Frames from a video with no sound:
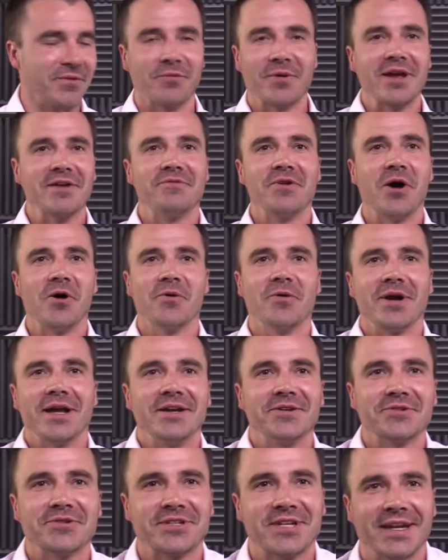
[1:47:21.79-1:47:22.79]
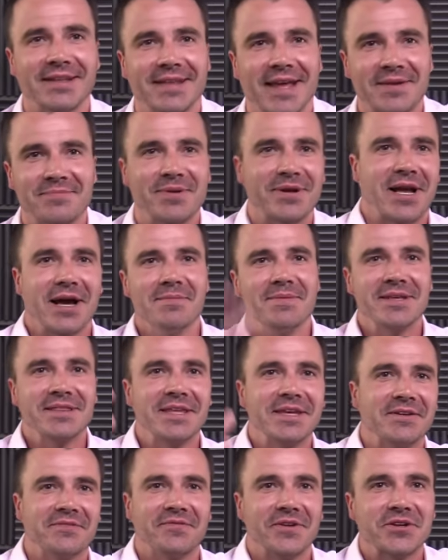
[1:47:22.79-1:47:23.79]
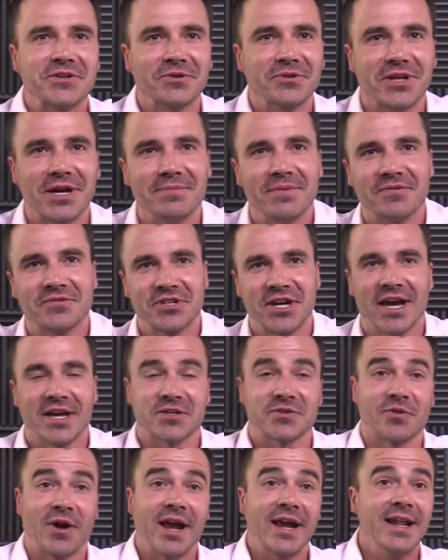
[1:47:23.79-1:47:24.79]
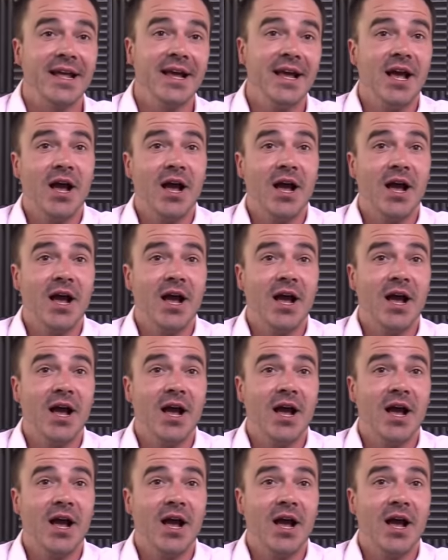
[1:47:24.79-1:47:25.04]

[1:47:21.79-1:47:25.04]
We have no interest in like becoming the officialdom of chess, right?